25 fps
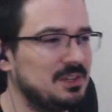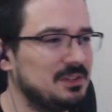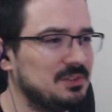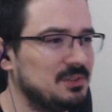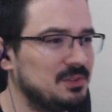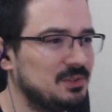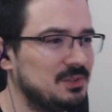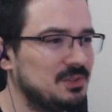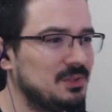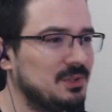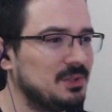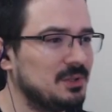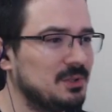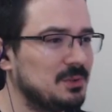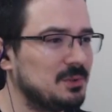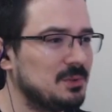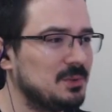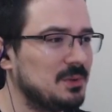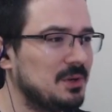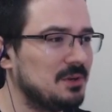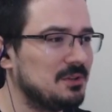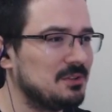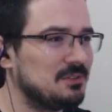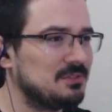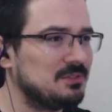don't know
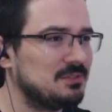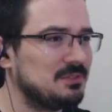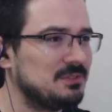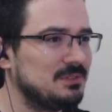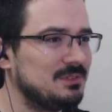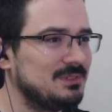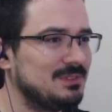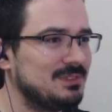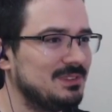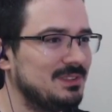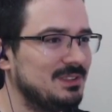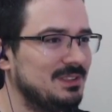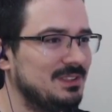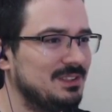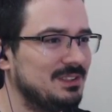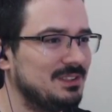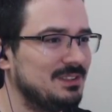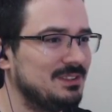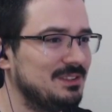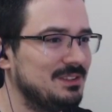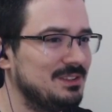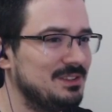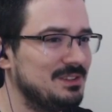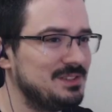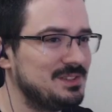of,
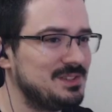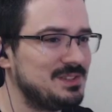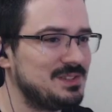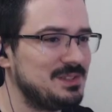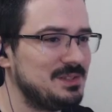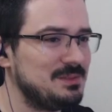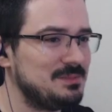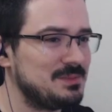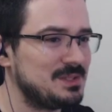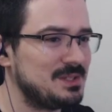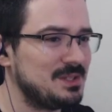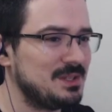it seems